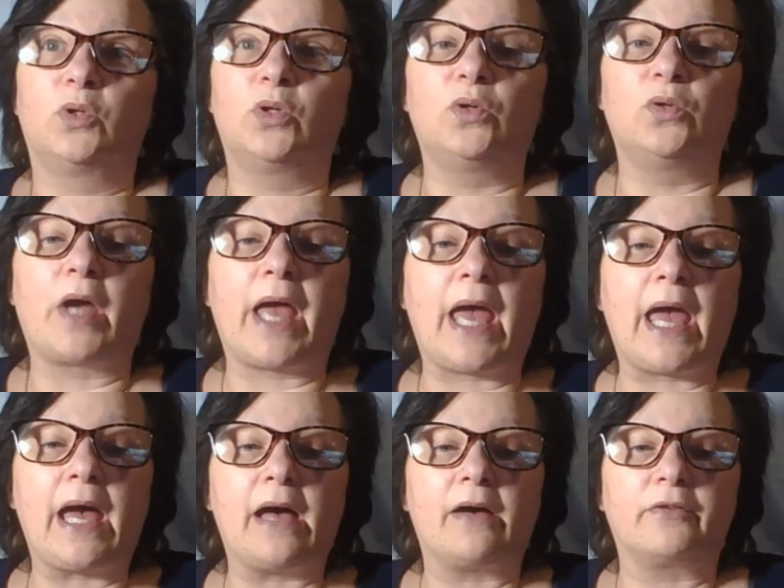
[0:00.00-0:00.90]
who
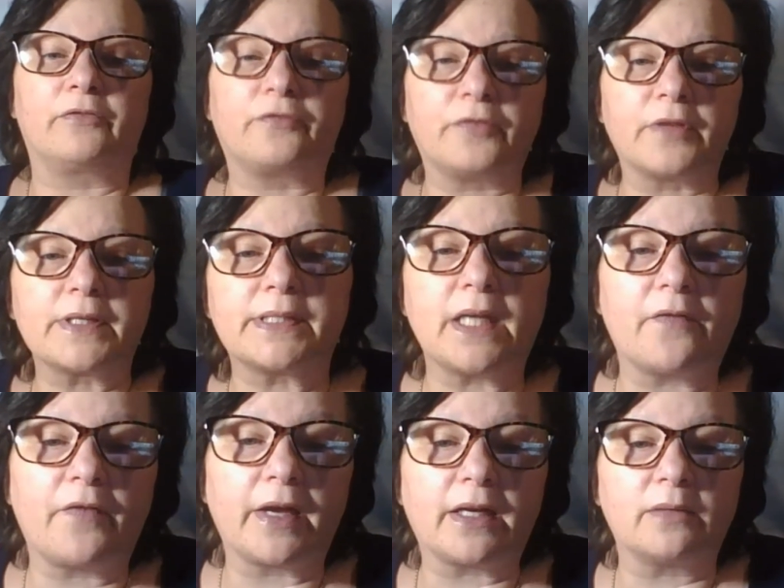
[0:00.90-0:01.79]
have, let's see
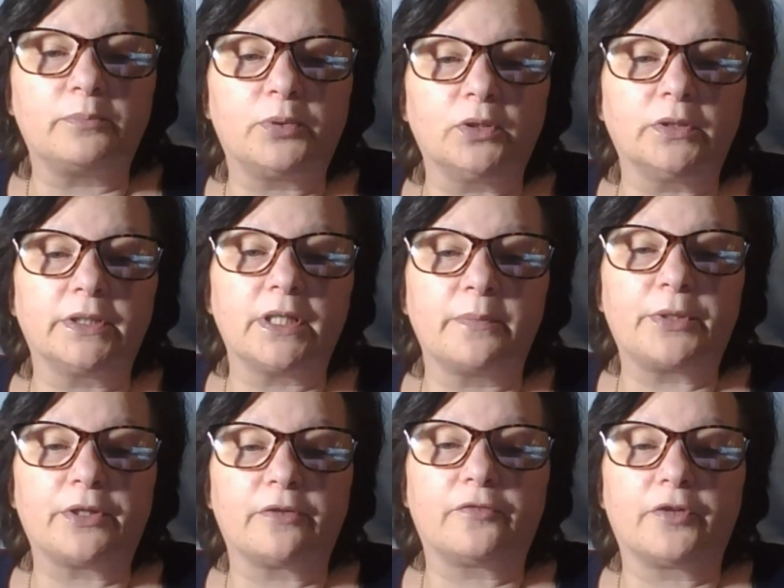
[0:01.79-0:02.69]
if I can pull it up
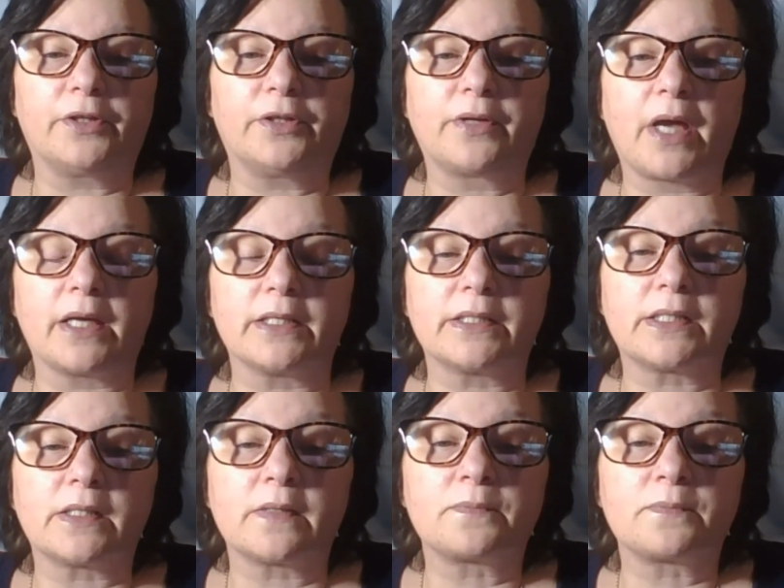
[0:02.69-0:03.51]
here for you guys.